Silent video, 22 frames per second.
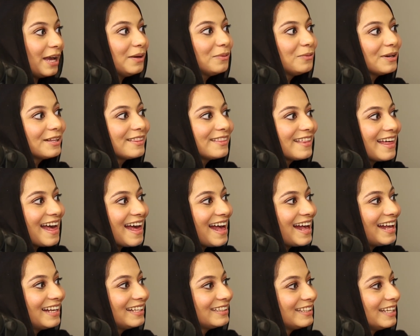with
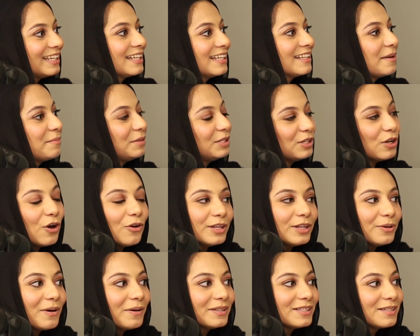that. They can let me know
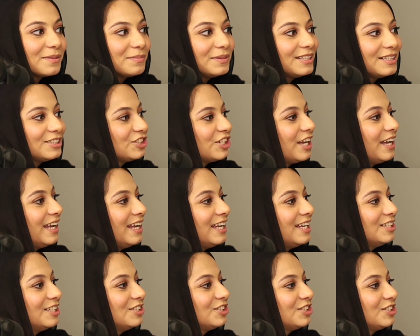they want something changed.